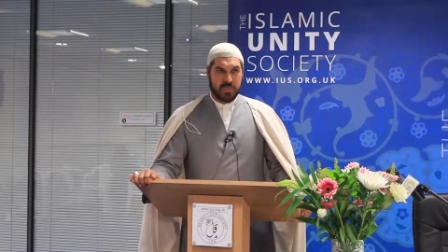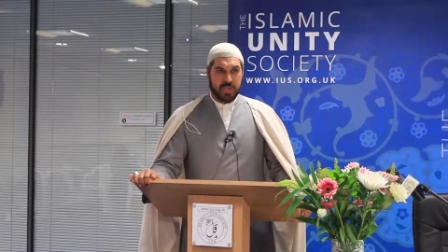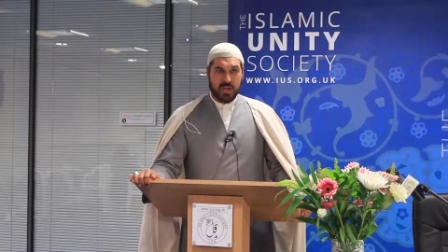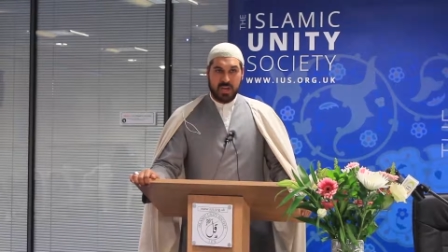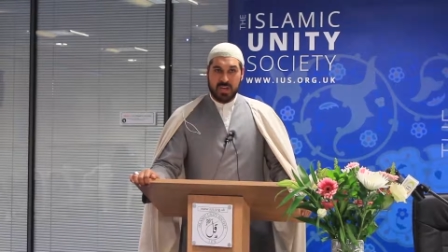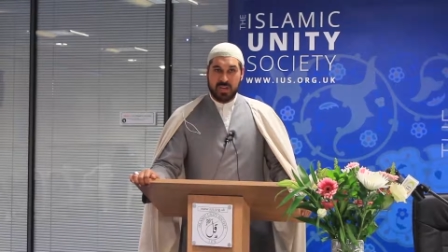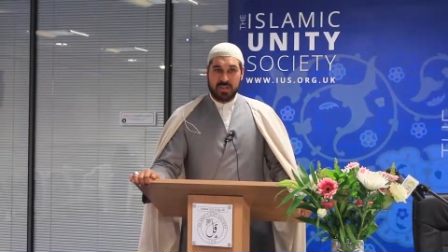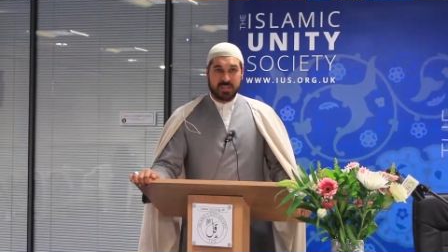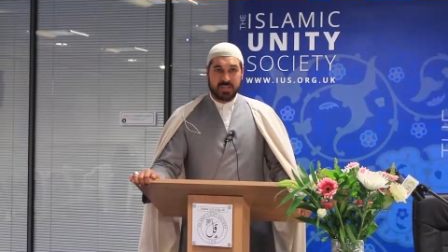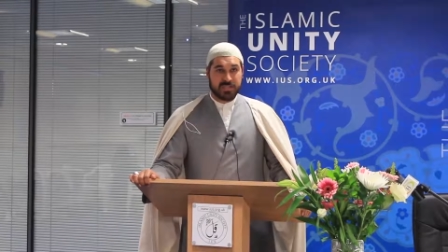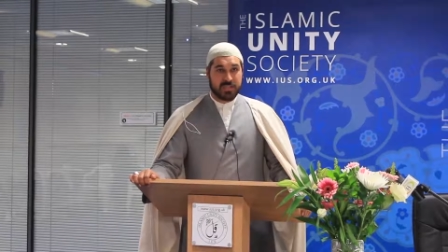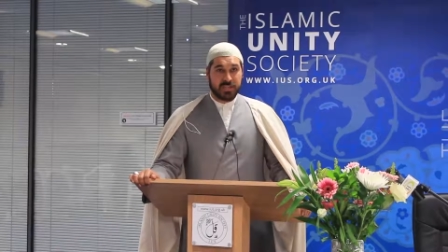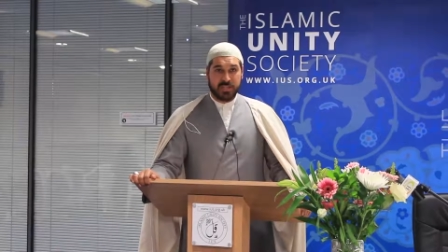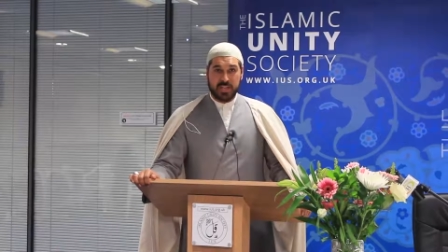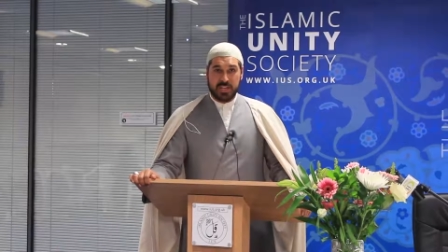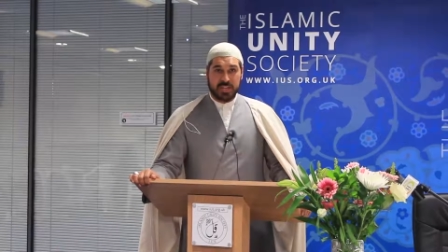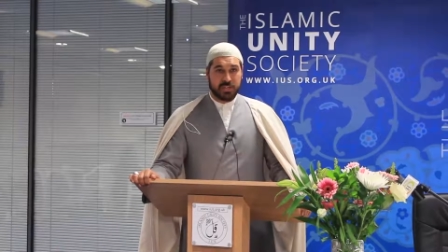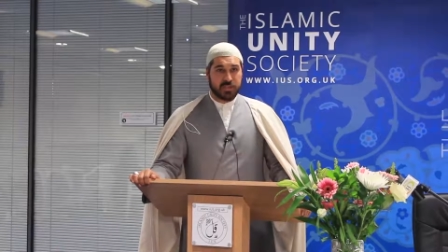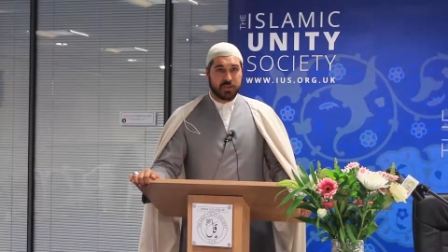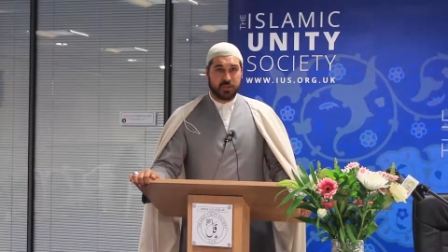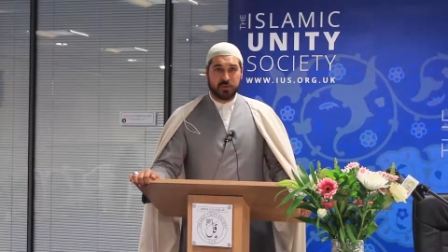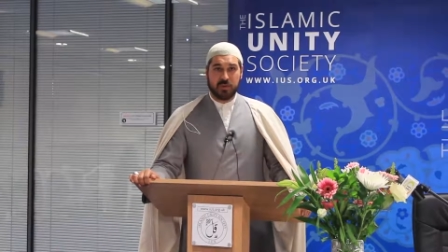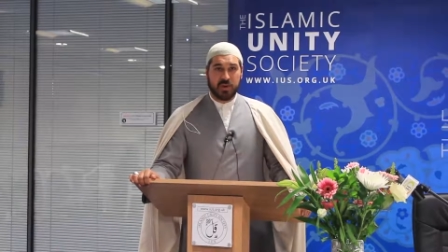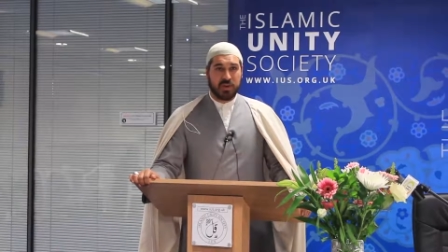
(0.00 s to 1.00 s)
It is an
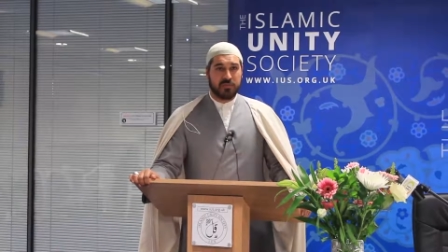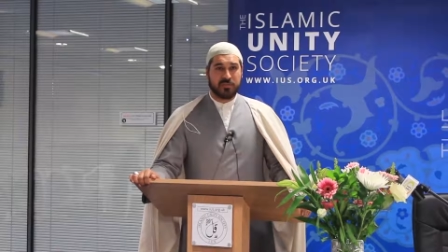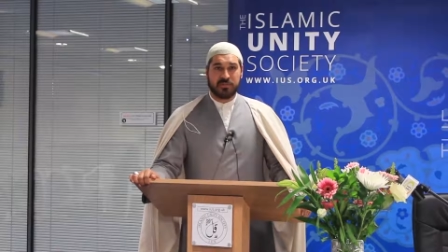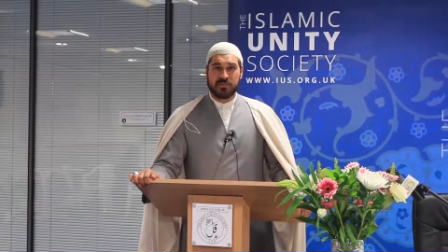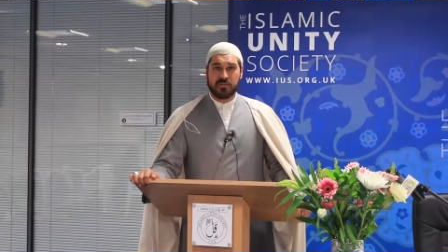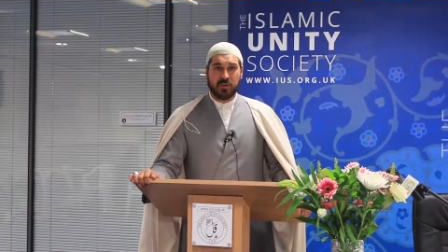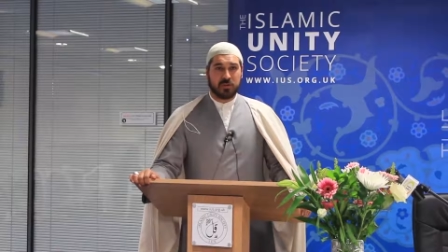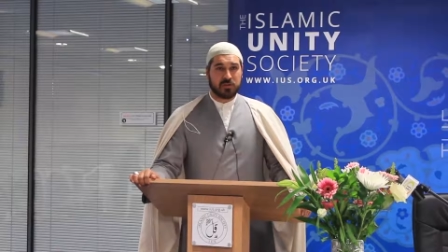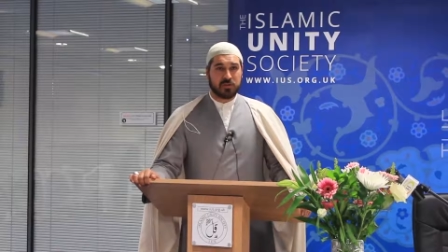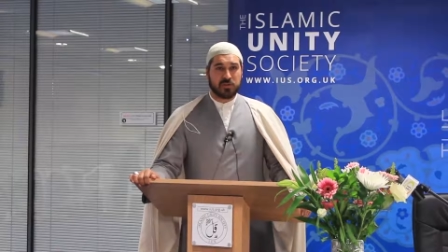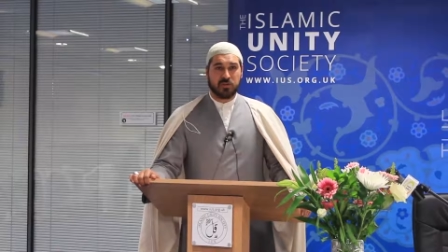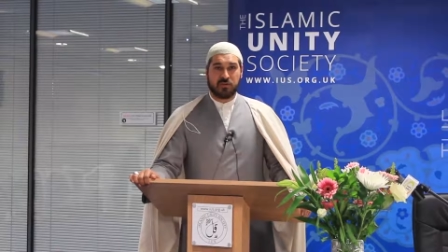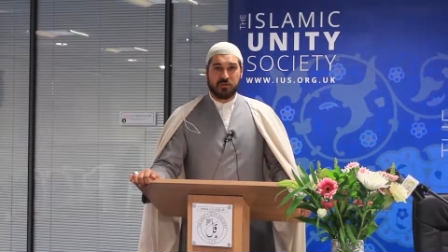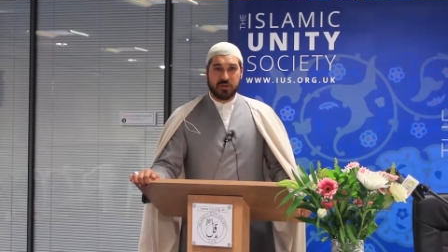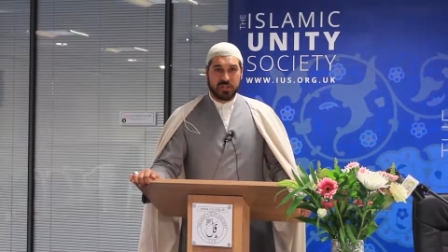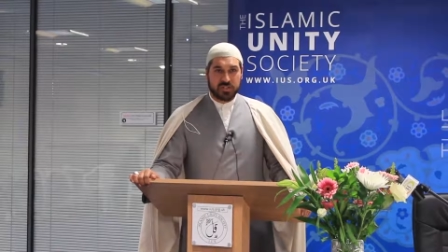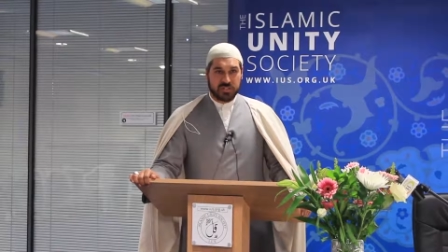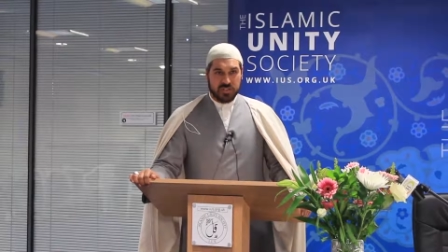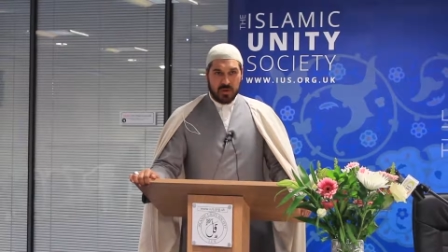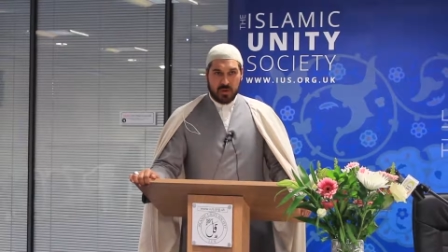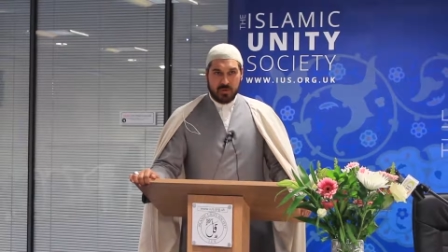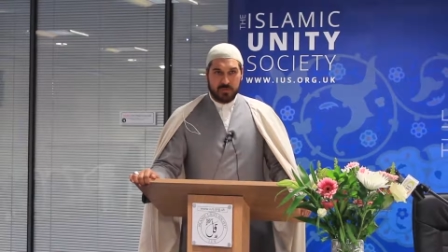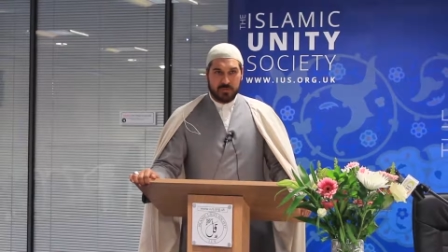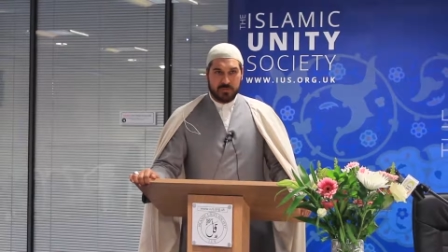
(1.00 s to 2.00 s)
issue, if not
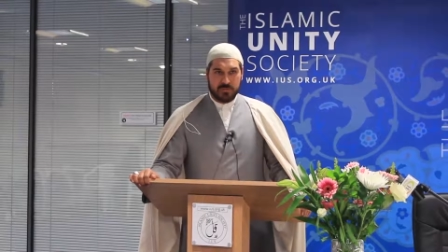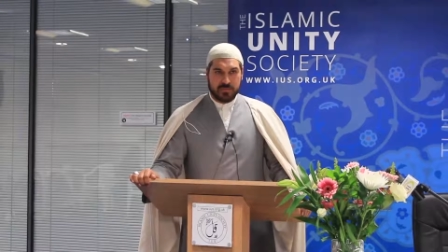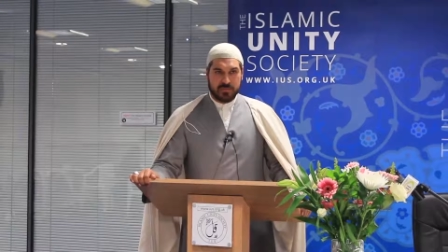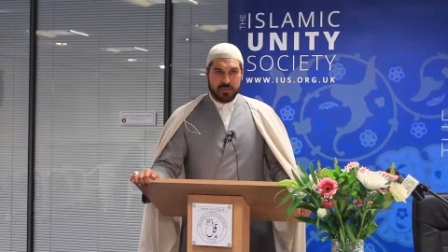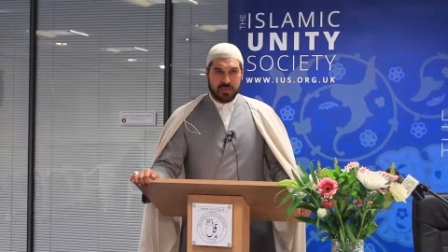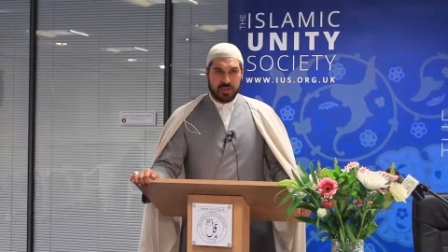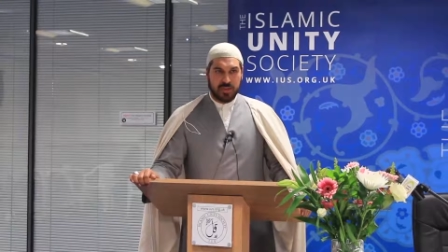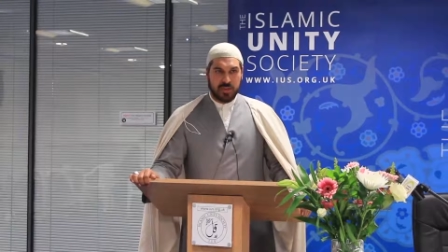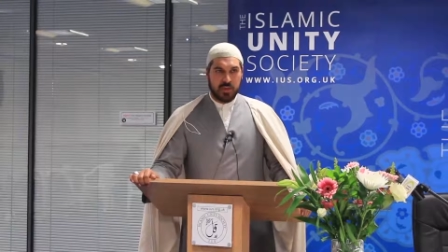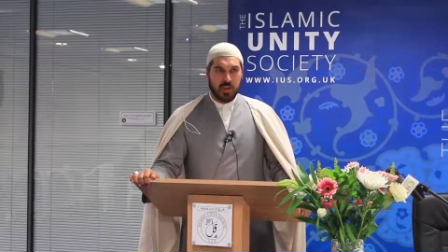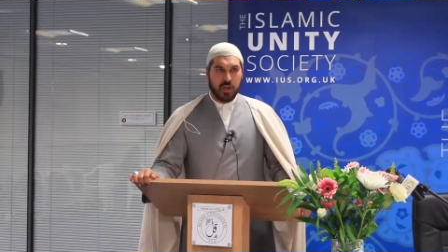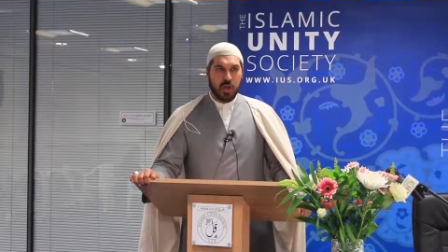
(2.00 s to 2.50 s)
resolved,